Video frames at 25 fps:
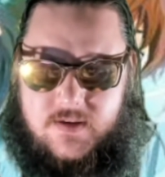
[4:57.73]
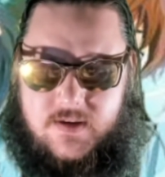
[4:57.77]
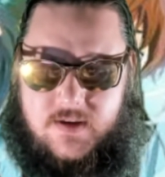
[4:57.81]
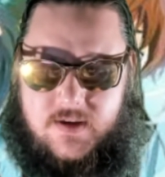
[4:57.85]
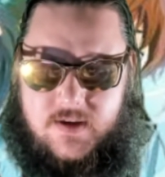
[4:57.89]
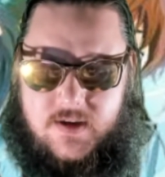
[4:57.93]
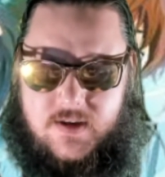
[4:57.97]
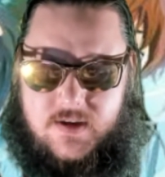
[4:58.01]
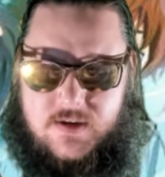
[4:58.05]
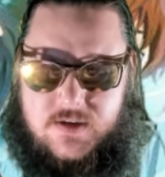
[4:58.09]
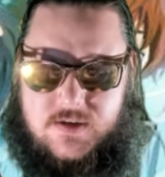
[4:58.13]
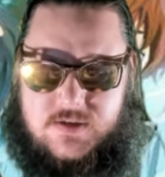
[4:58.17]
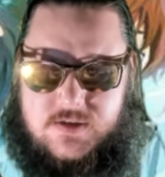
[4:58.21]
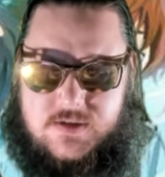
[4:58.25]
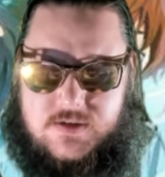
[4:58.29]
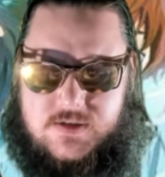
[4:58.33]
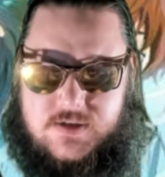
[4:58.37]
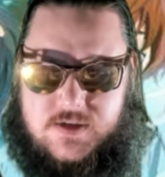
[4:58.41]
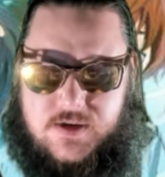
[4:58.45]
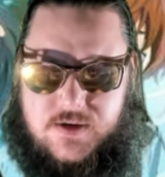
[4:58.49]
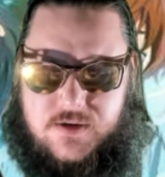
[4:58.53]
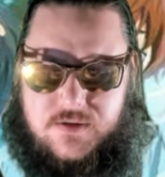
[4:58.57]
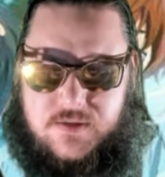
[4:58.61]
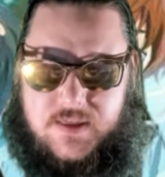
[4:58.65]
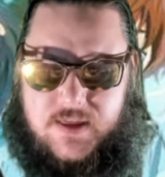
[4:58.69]
in a
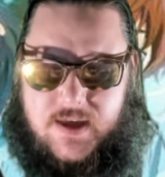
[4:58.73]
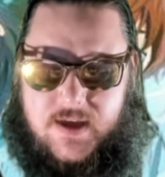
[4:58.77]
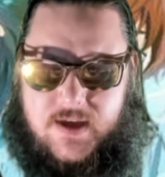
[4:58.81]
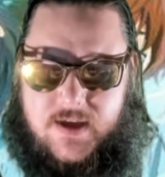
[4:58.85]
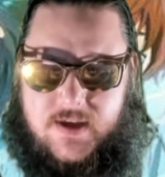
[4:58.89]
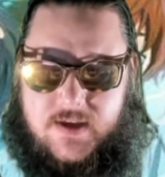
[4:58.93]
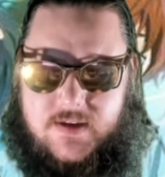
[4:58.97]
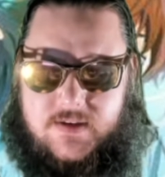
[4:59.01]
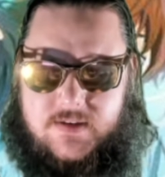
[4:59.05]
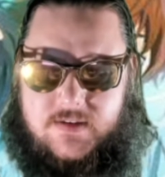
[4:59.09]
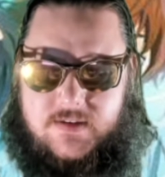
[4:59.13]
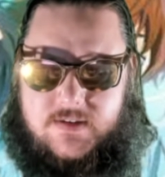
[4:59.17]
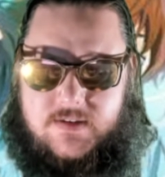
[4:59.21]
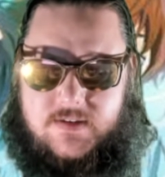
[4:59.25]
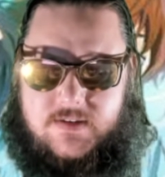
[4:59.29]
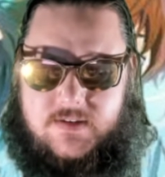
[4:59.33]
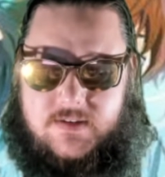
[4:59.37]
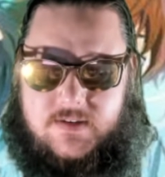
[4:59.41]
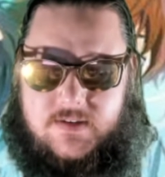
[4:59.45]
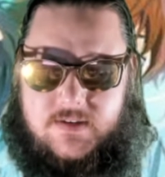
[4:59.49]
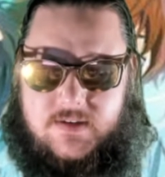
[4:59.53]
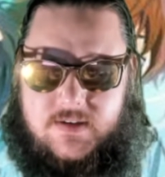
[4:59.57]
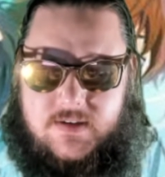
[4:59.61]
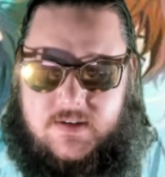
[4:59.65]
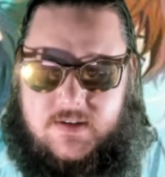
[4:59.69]
show that
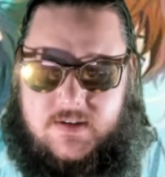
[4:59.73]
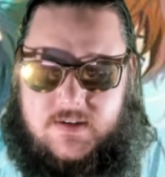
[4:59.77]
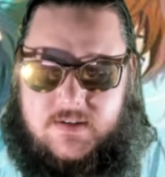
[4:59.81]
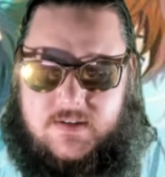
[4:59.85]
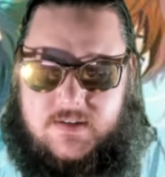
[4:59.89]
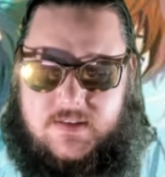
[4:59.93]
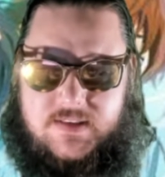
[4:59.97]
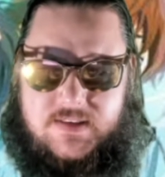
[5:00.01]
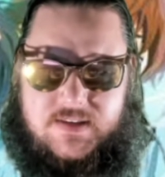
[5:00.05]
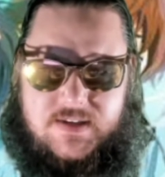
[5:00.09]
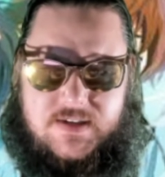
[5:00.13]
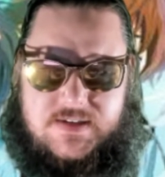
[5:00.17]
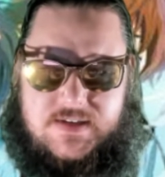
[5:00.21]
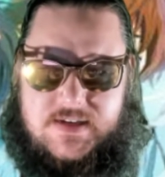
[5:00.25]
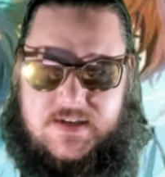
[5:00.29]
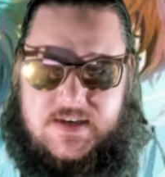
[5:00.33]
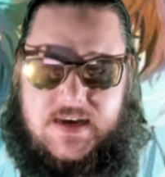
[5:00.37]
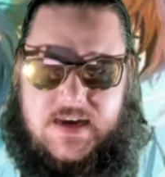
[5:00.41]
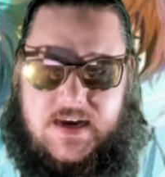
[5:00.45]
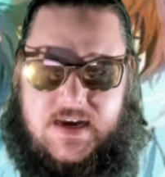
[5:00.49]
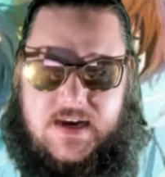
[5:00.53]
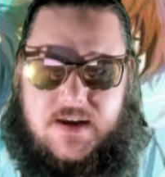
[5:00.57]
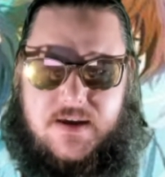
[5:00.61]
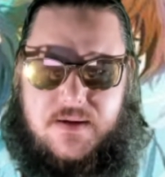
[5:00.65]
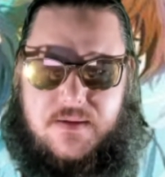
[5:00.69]
doesn't
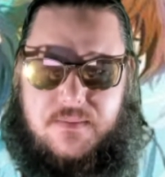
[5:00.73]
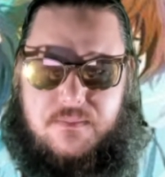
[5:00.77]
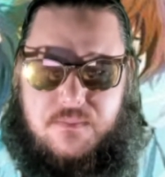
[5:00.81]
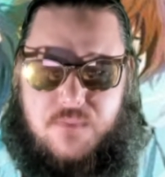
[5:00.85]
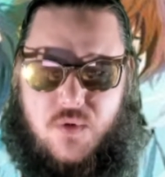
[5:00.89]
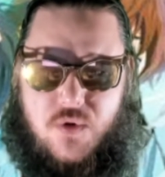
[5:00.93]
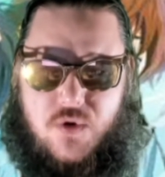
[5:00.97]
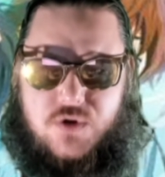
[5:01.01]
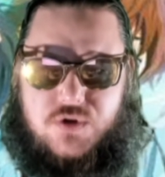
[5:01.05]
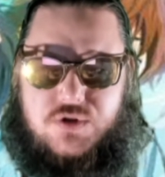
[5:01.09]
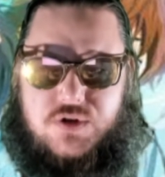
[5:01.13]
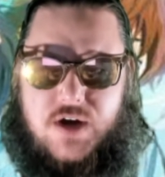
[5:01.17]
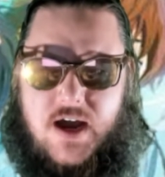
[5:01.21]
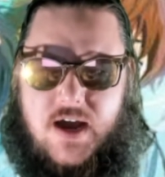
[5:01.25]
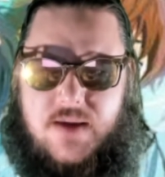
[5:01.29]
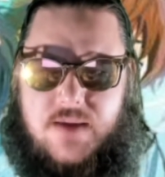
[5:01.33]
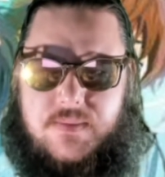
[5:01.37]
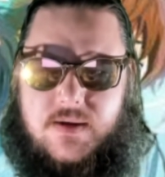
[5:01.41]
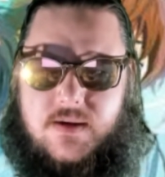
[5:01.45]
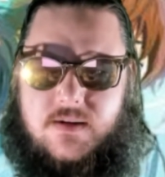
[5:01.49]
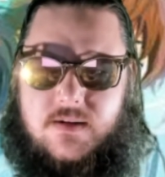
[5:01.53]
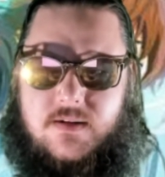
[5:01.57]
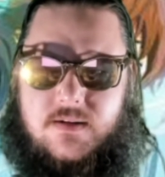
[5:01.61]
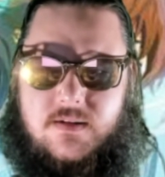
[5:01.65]
need more drama.